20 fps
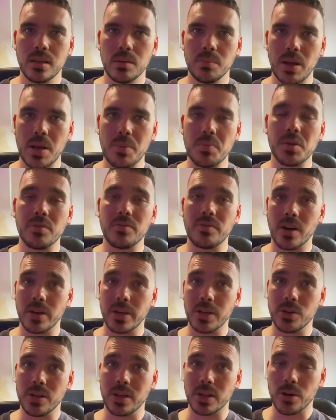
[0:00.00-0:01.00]
People are very
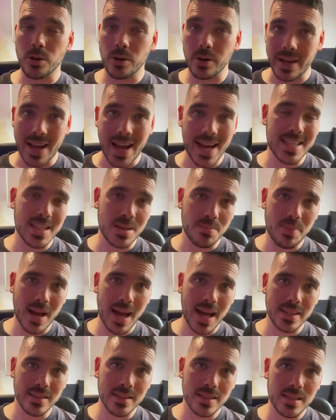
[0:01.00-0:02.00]
good at creating
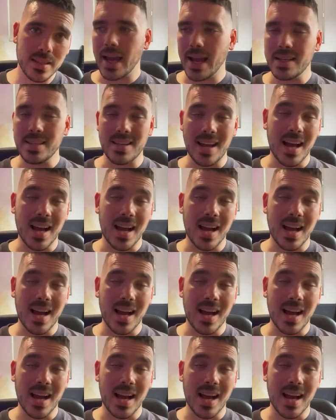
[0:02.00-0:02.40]
patterns and